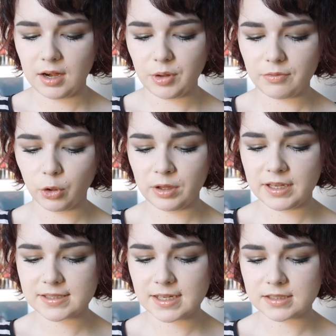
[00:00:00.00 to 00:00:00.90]
if you have an
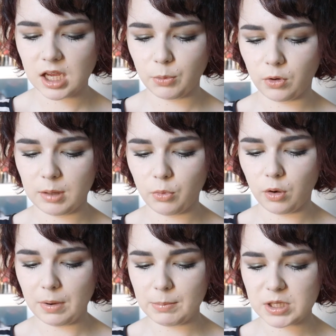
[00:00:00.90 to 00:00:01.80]
oilier skin type or a
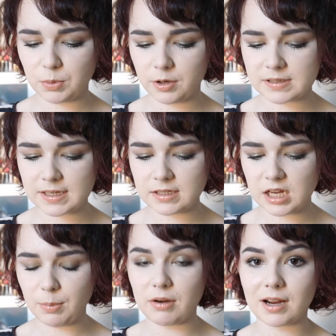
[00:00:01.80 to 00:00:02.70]
more blemish prone skin
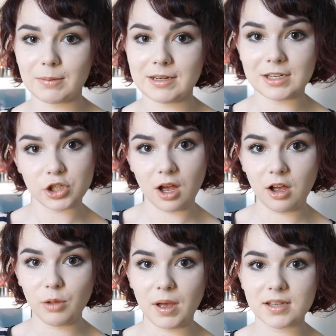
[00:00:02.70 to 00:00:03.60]
type, I recommend a
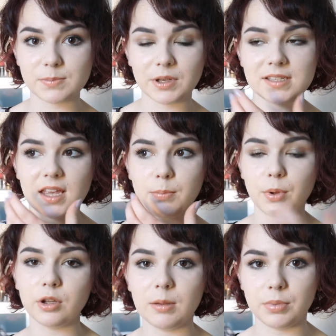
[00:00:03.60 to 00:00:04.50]
charcoal mask because they
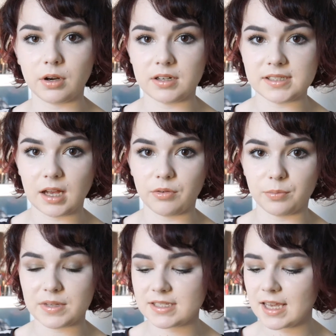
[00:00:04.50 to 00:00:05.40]
pull impurities out
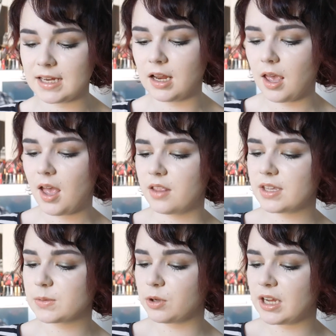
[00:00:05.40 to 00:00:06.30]
from the skin.
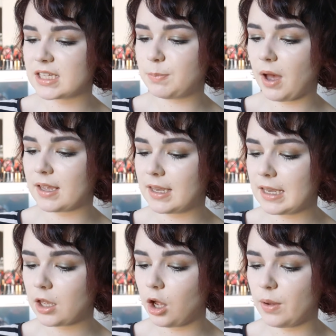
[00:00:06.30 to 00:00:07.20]
This one is by
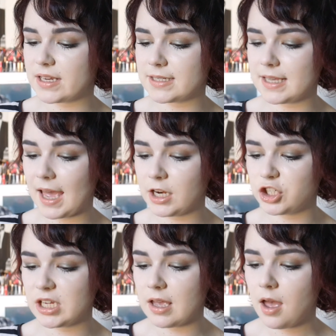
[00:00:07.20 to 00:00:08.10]
Kiko. It is the
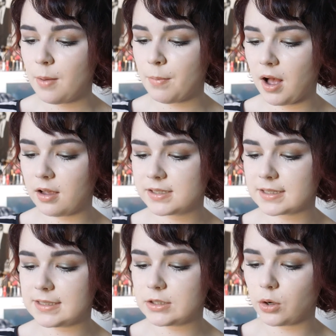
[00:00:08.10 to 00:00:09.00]
Energy
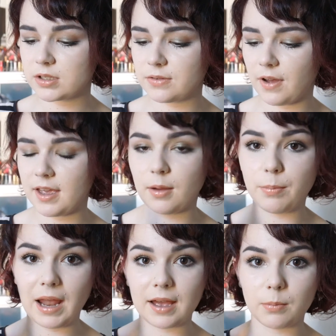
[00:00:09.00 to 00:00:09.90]
Mask
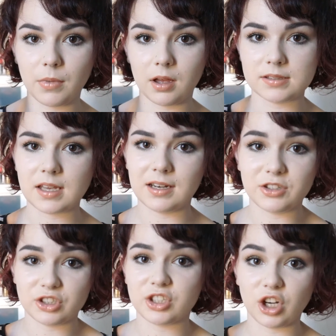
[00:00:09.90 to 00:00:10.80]
Detoxifying Black Mask, and
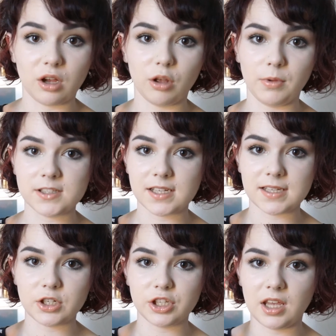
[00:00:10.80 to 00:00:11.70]
it's just a charcoal mask
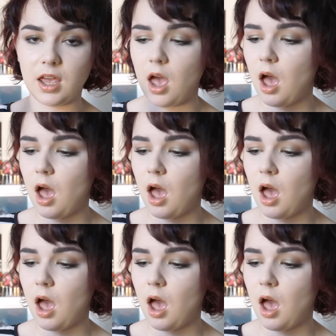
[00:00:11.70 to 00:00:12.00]
essentially.